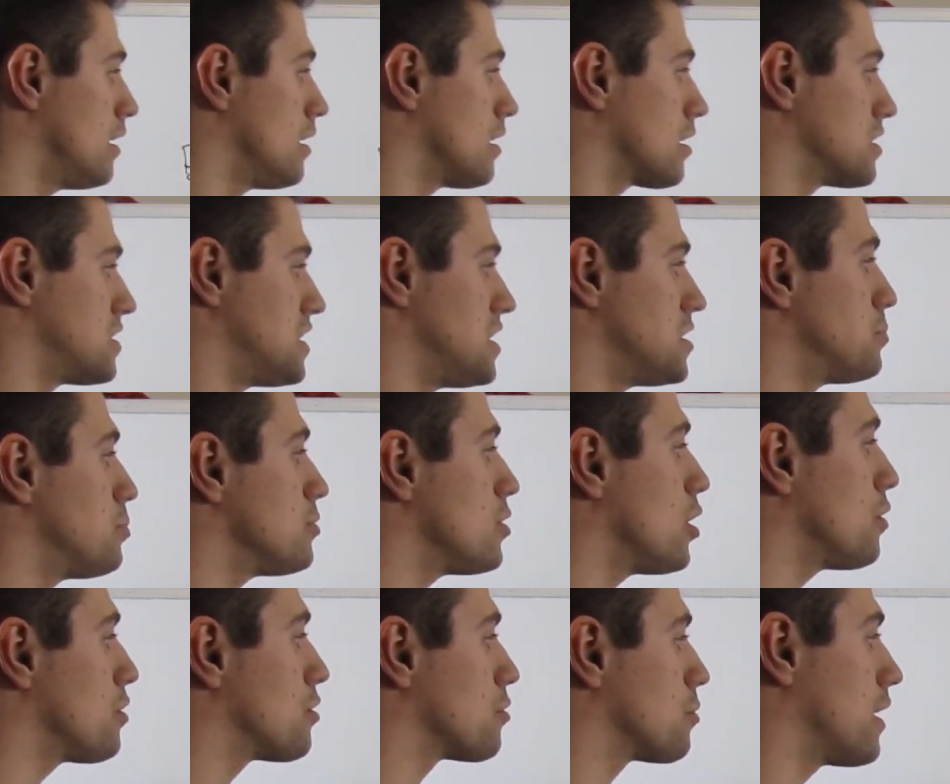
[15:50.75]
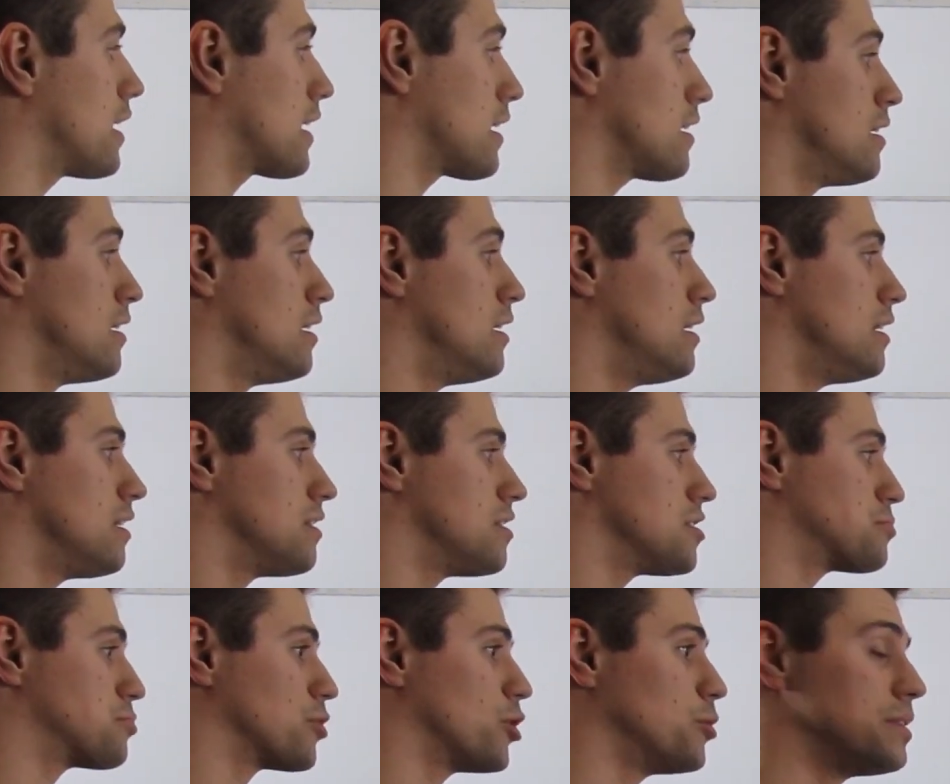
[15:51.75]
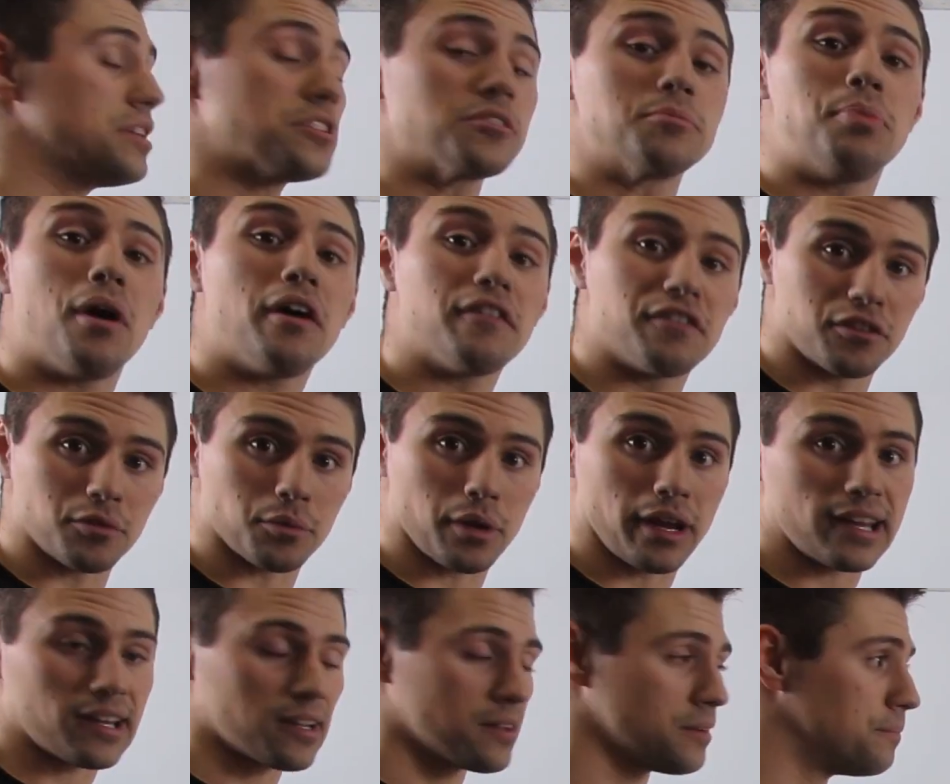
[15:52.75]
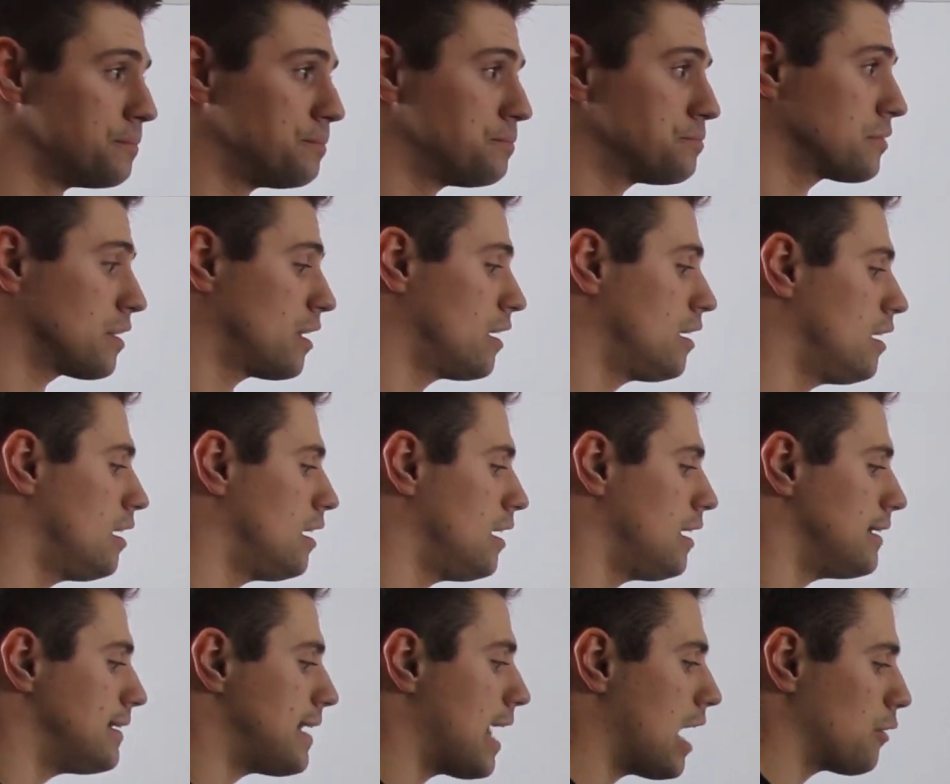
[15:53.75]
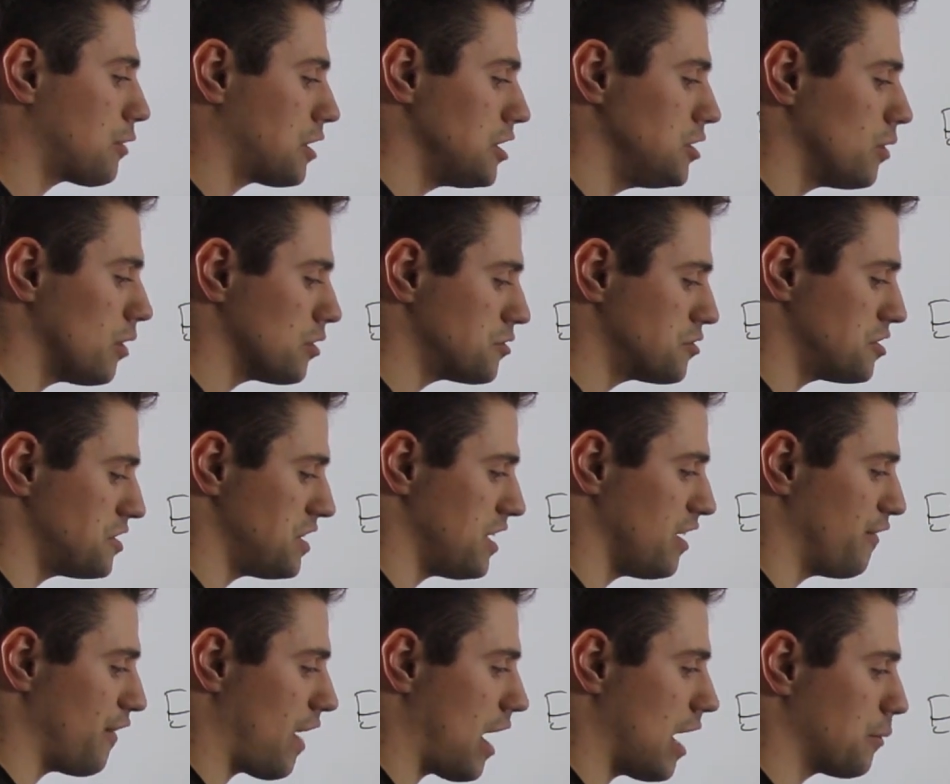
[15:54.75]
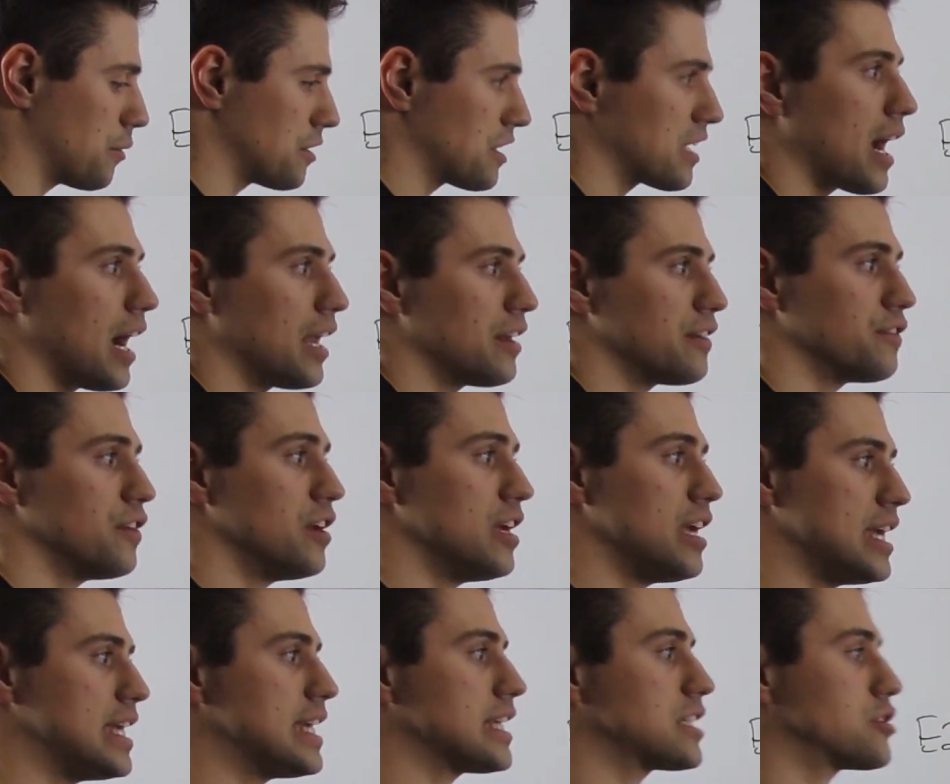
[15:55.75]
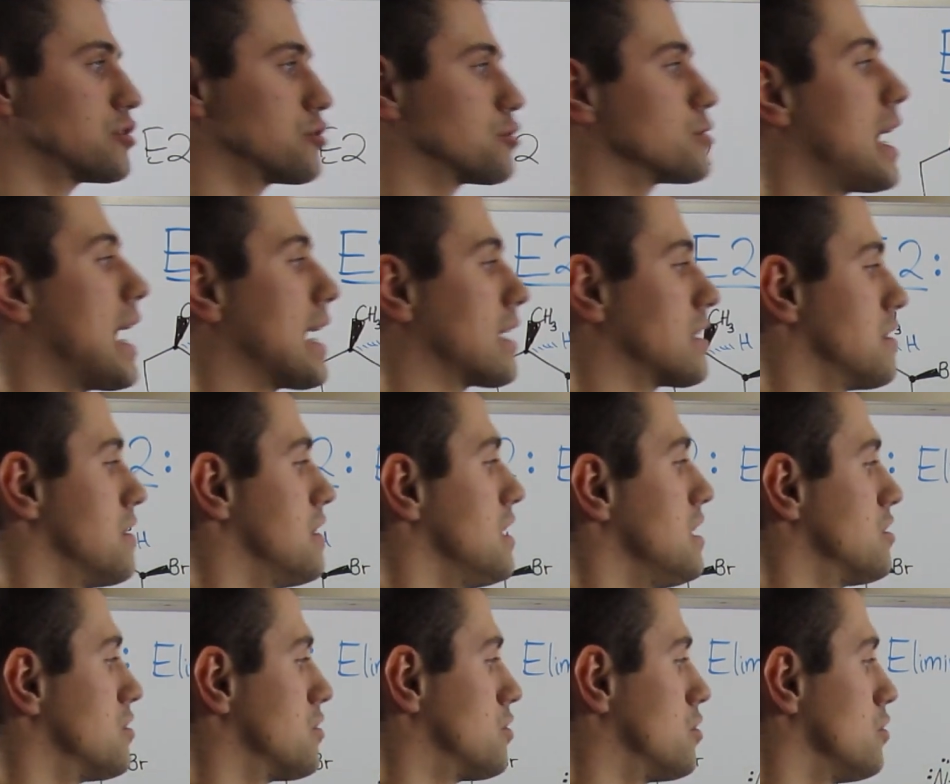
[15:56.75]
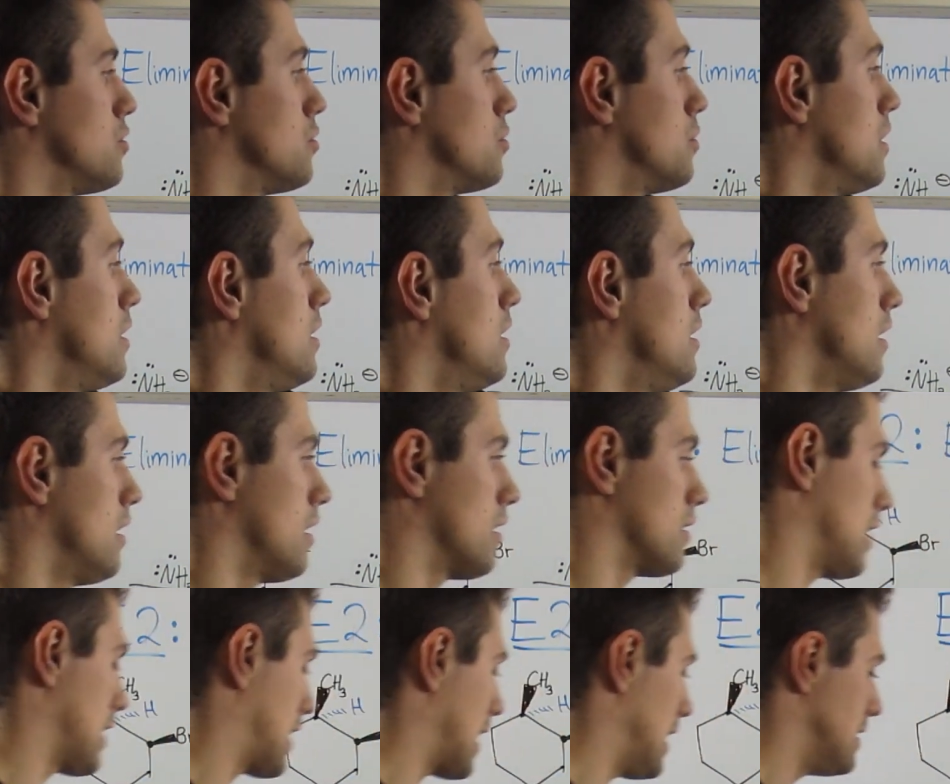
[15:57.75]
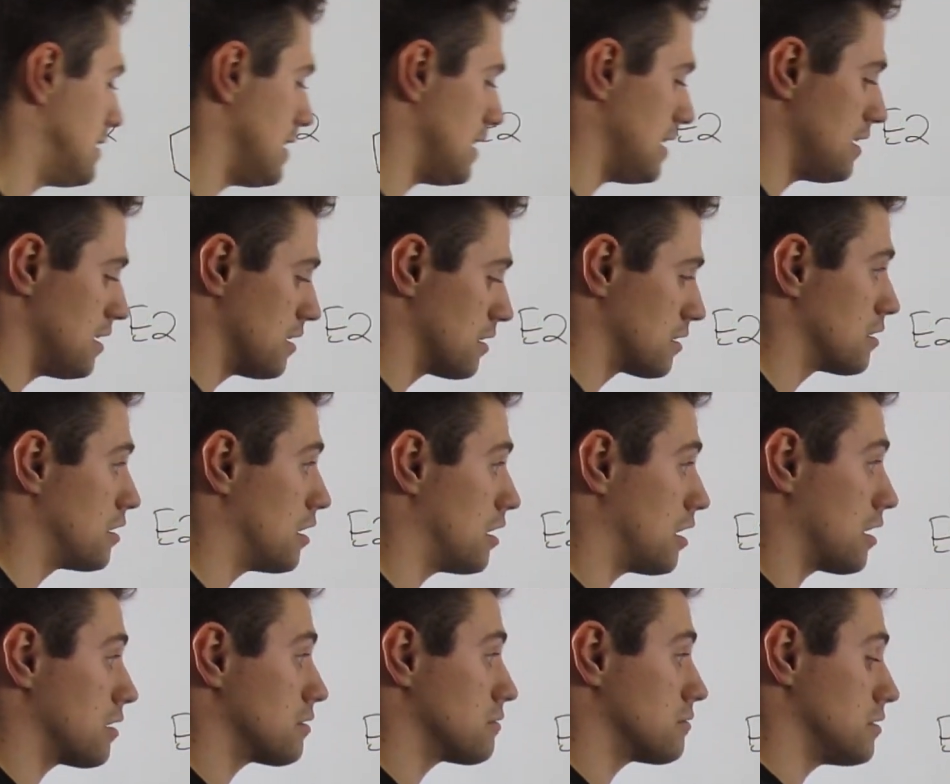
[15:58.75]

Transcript: Because he's below the ring, this bromine is above the ring. Now, can you also see if I were to kind of extract these two like I did, or